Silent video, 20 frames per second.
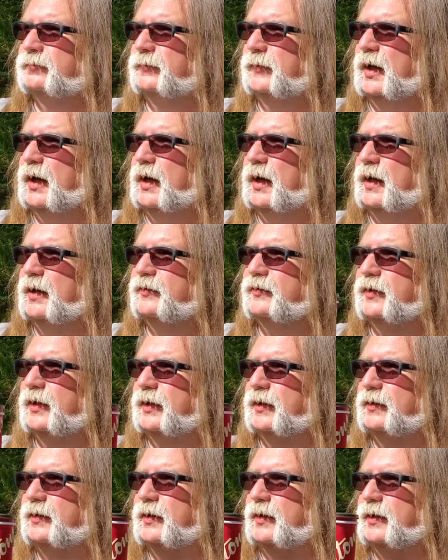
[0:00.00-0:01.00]
the highest
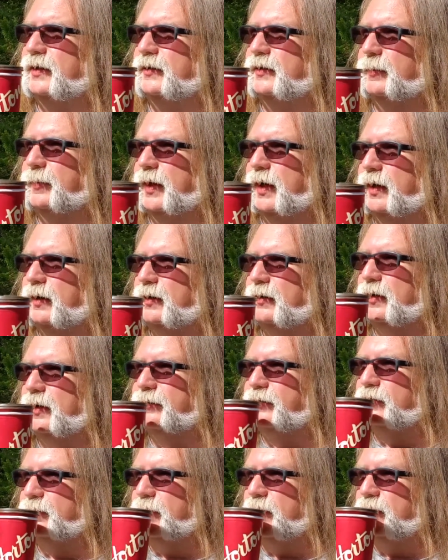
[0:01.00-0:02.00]
nicotine tobacco
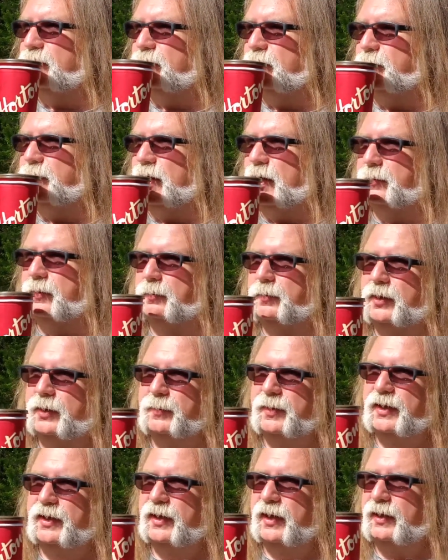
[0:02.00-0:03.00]
I've smoked, would probably
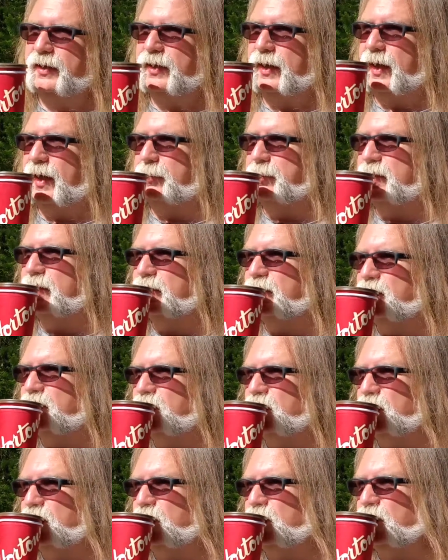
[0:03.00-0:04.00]
be Nightcap.
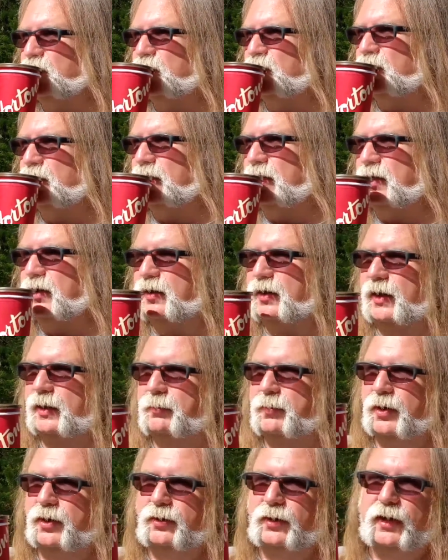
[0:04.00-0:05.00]
I know, like
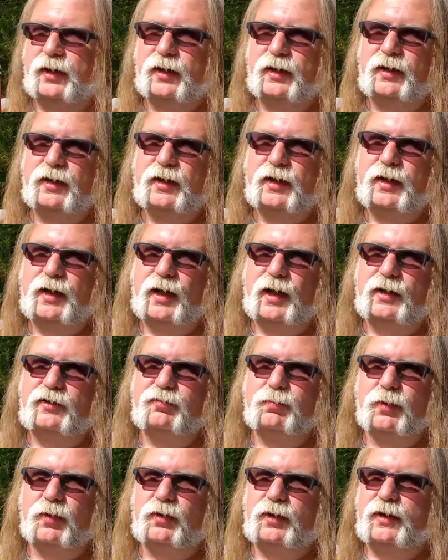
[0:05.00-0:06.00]

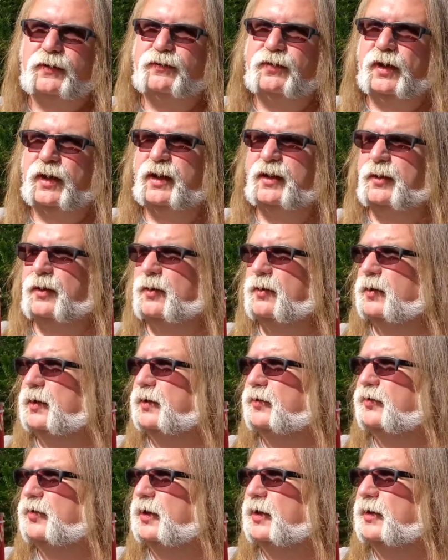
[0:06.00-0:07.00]
aged burley flake, holy
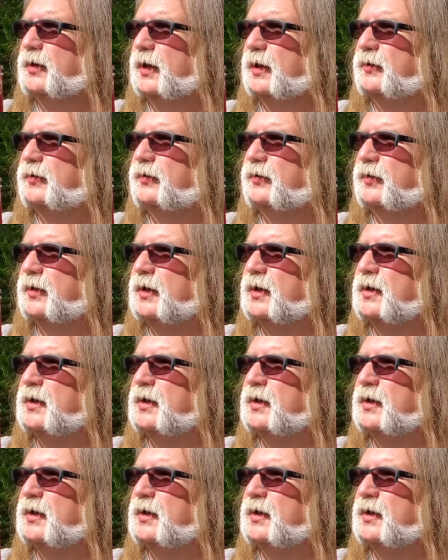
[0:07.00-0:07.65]
shit, that's